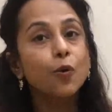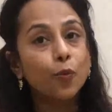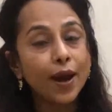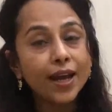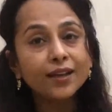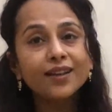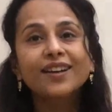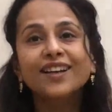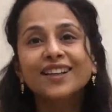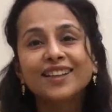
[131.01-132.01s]
when
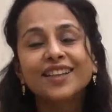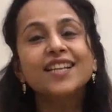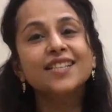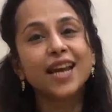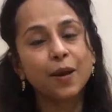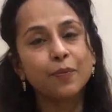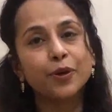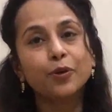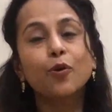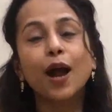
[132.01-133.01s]
this
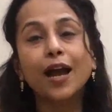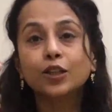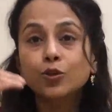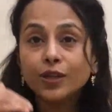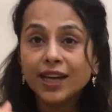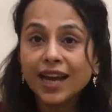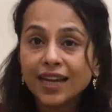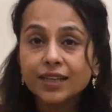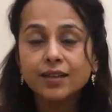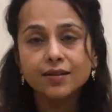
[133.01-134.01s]
embryo actually
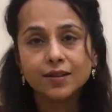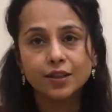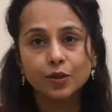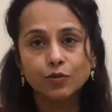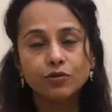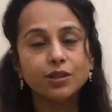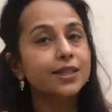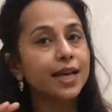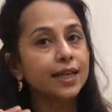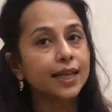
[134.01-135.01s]
enters the uterus
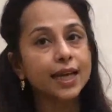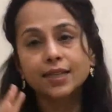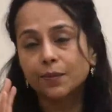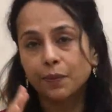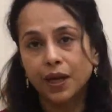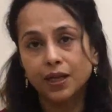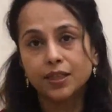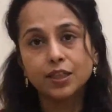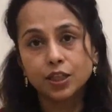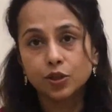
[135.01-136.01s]
and gets
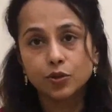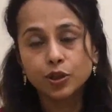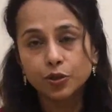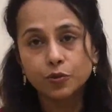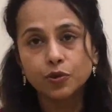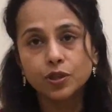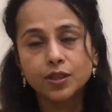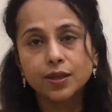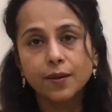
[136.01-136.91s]
implanted into the uterus.